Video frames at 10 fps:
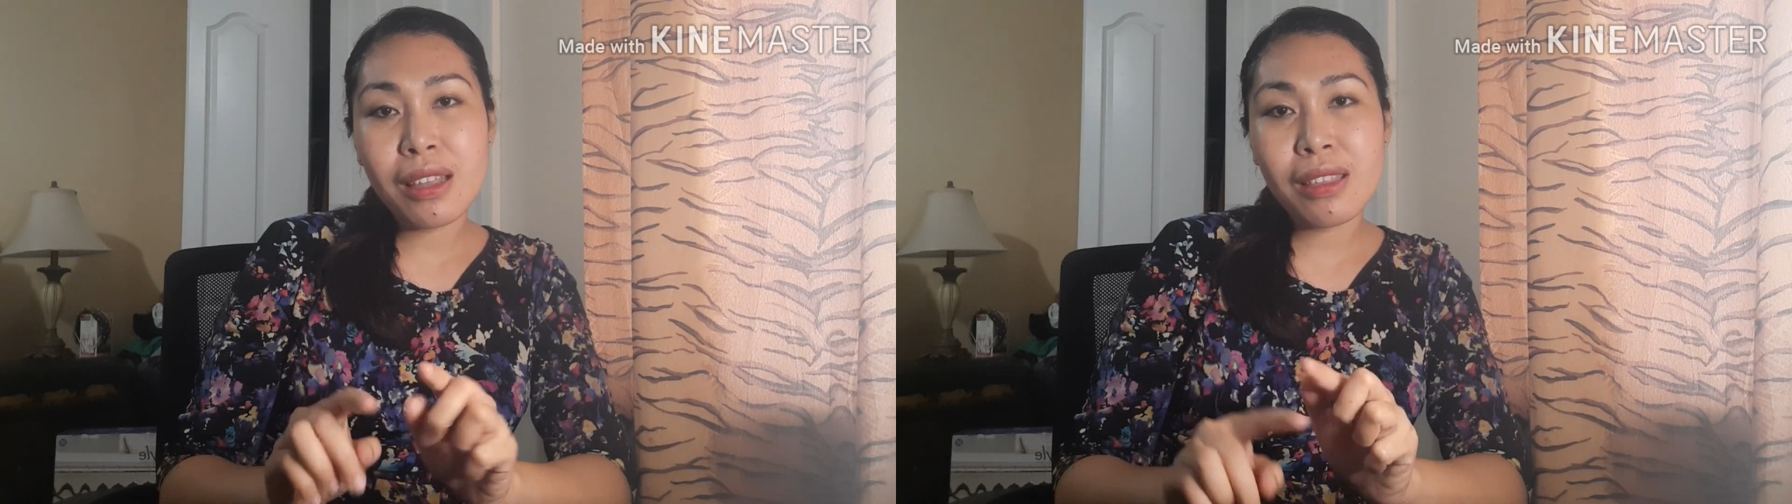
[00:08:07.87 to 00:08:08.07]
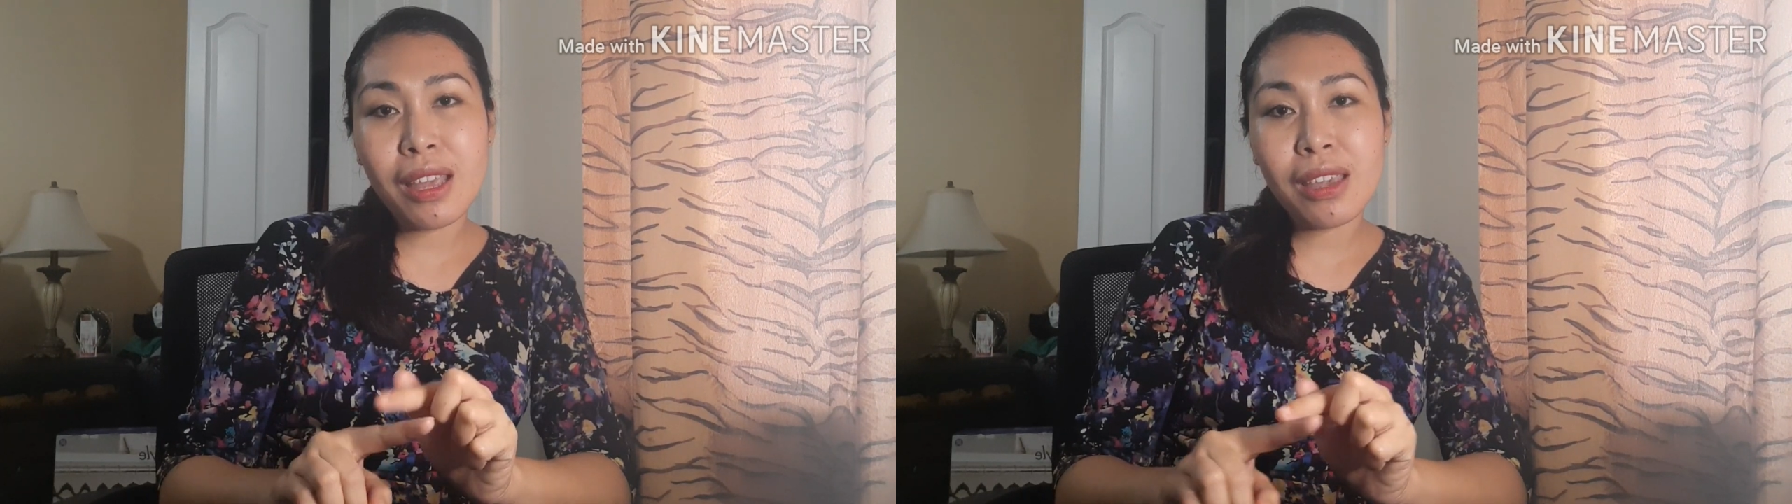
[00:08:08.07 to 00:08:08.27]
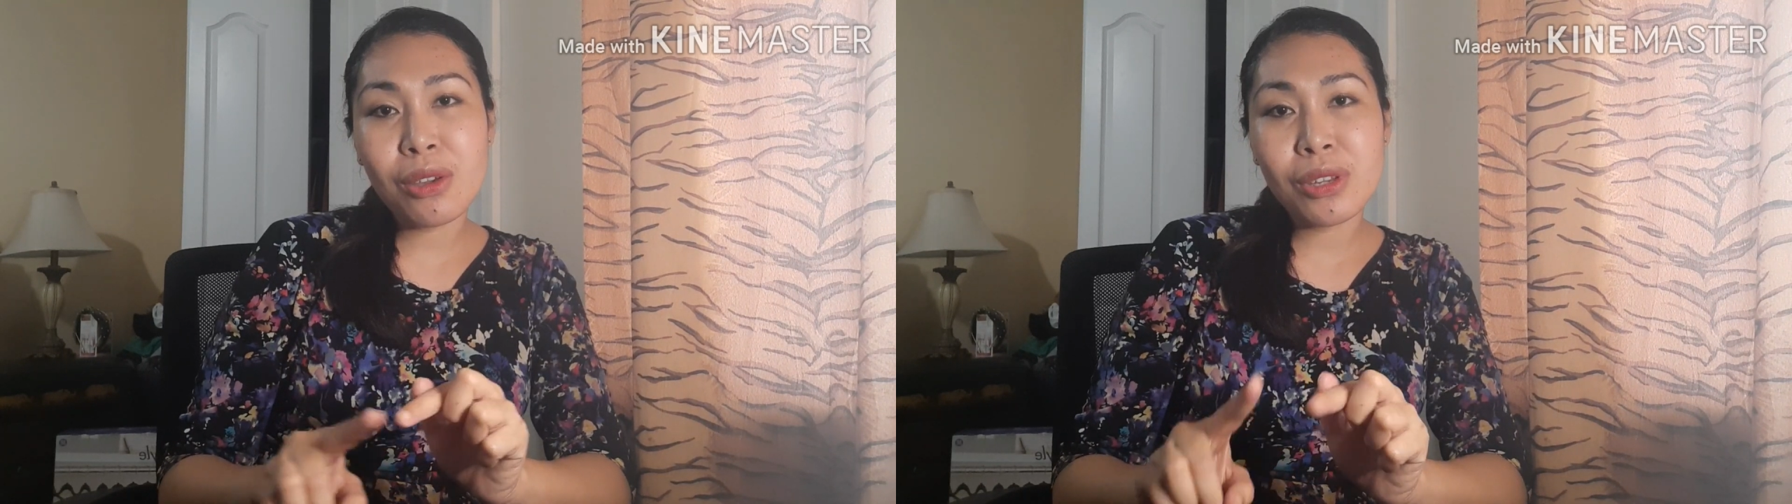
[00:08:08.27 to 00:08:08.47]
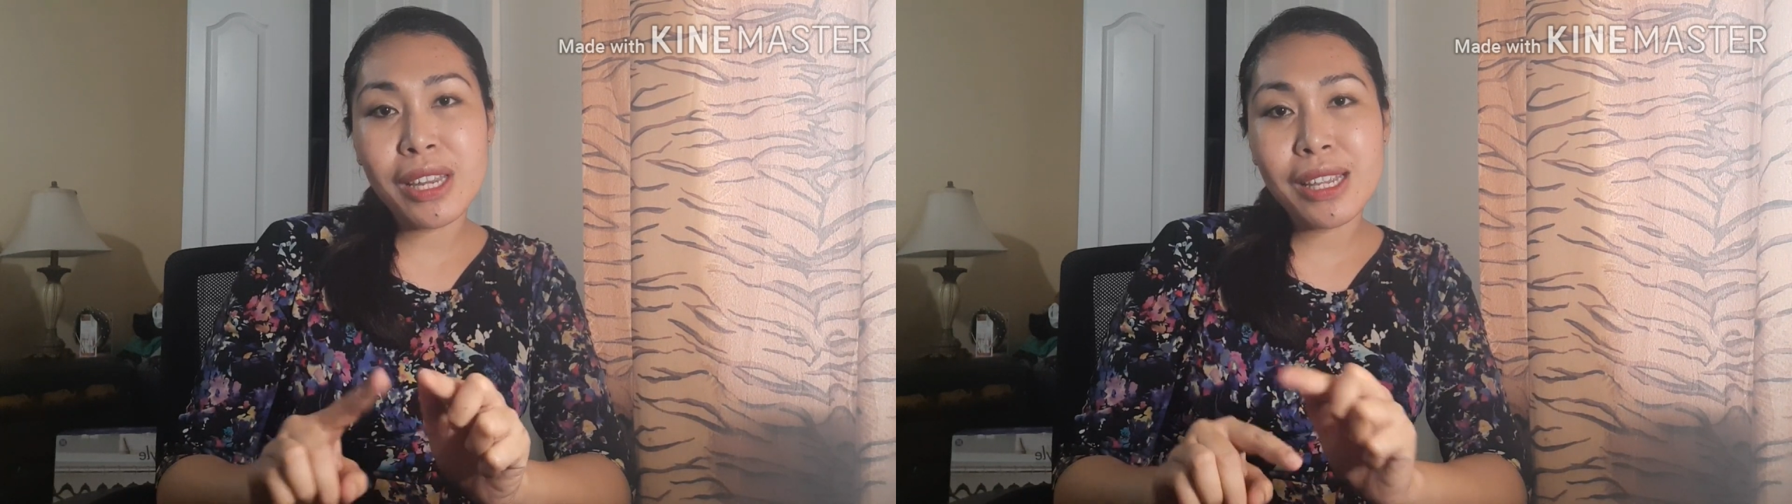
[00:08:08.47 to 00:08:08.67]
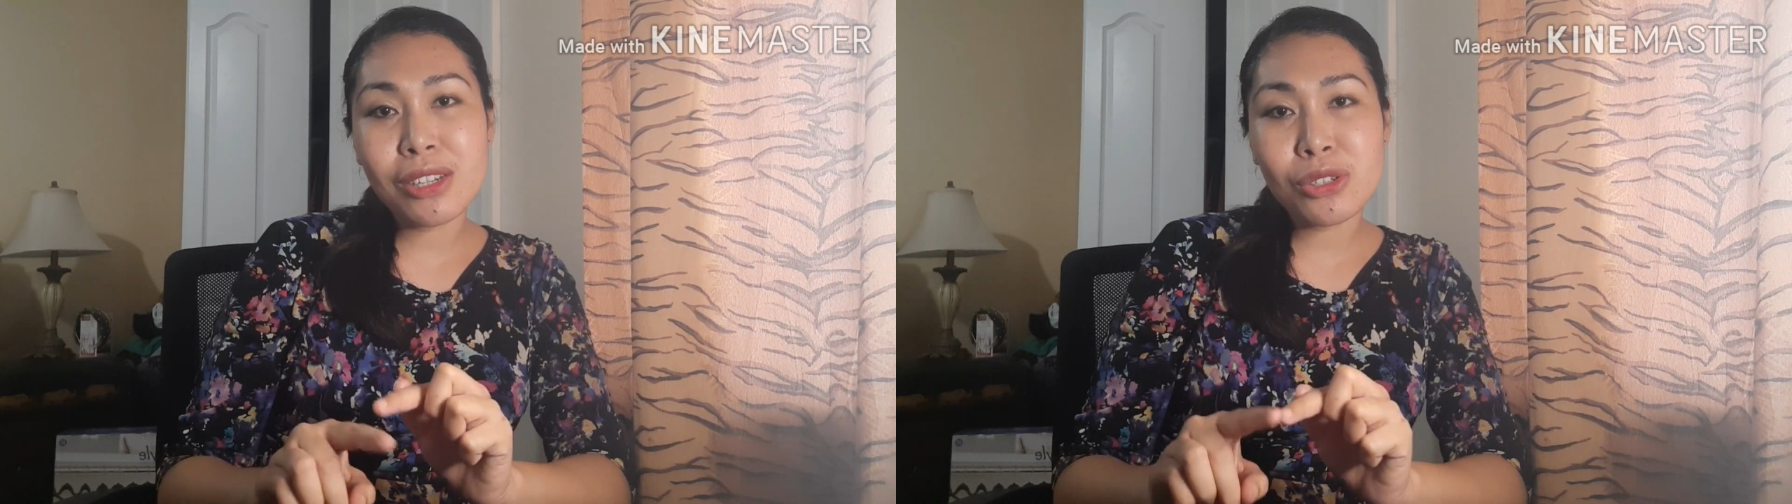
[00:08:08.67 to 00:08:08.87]
they could
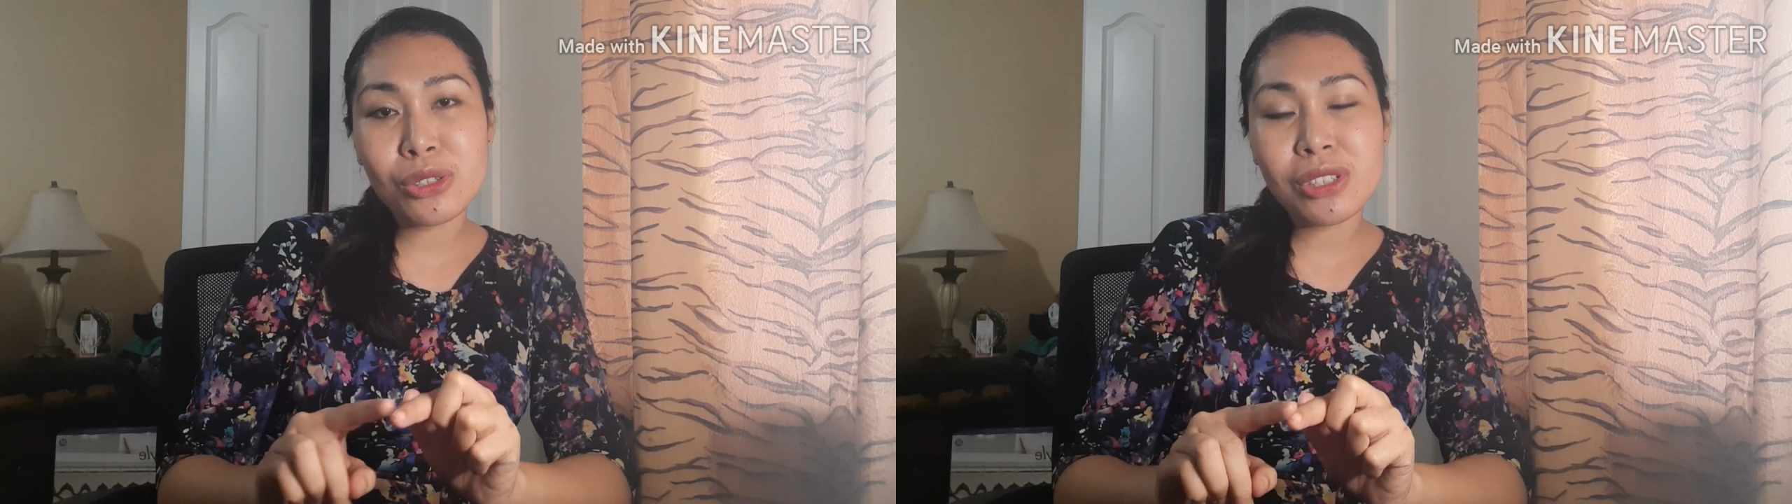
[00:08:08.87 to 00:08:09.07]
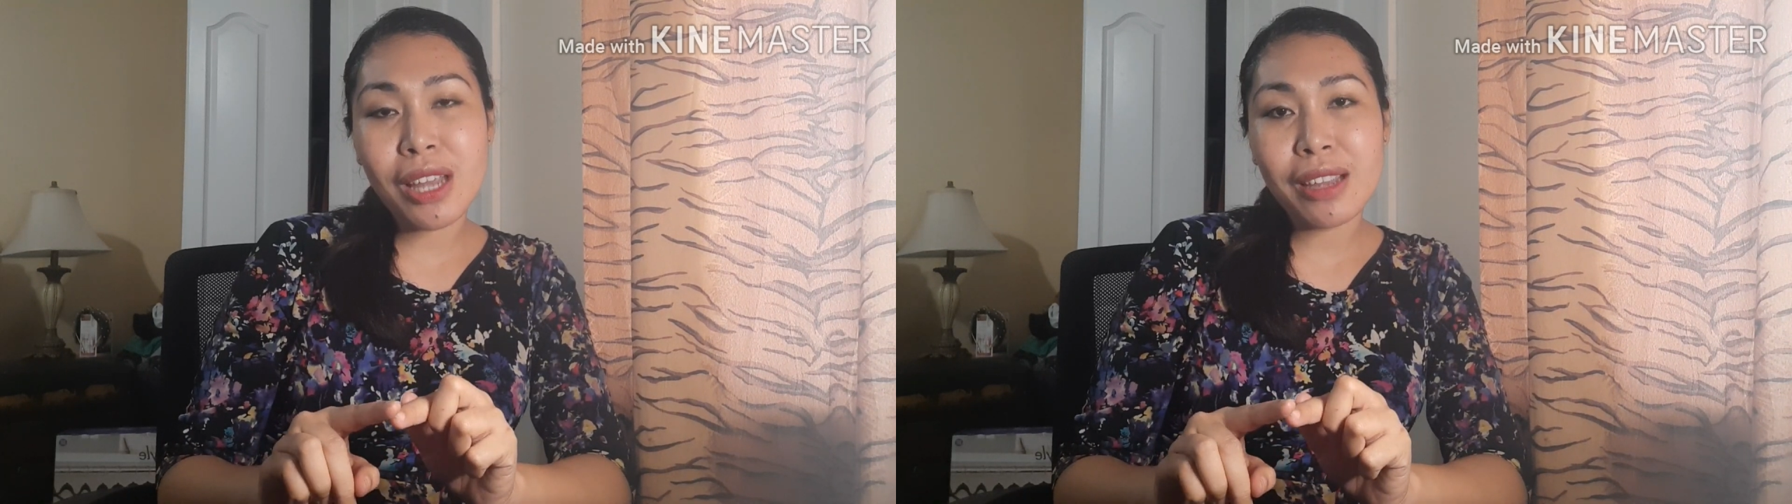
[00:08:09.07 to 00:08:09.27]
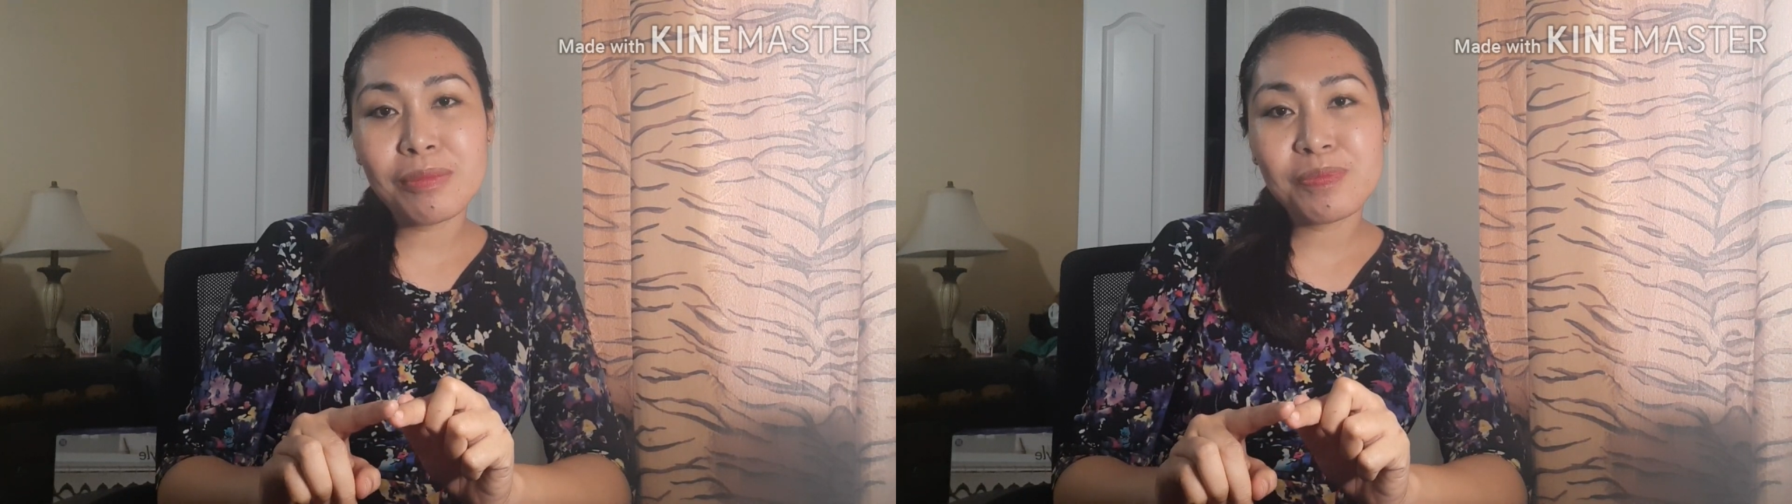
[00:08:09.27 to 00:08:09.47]
intersect.